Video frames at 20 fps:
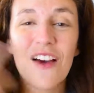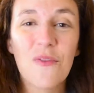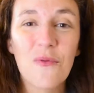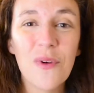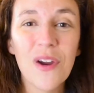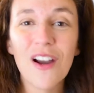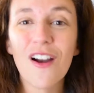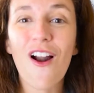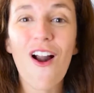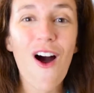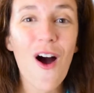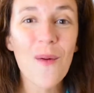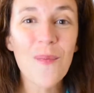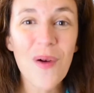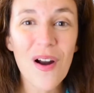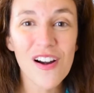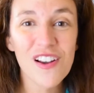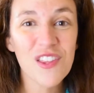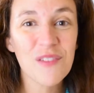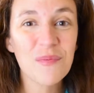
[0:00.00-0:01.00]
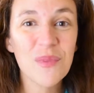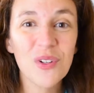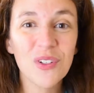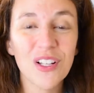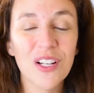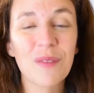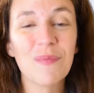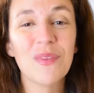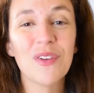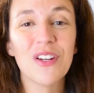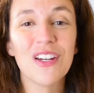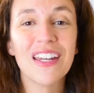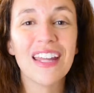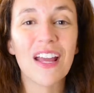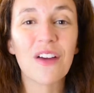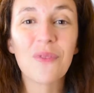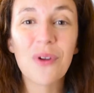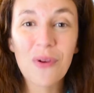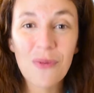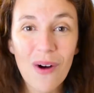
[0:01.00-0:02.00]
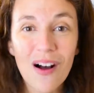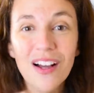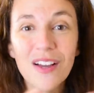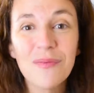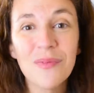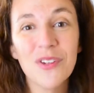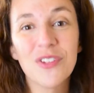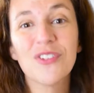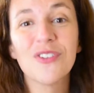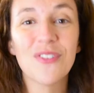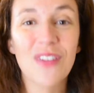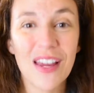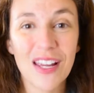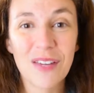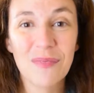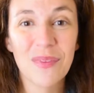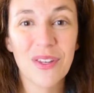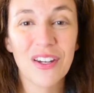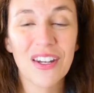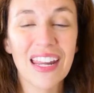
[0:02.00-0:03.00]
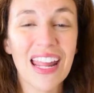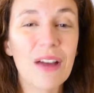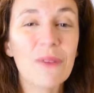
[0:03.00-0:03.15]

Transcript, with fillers: We're all part of the Moolah community, and we welcome you to that community,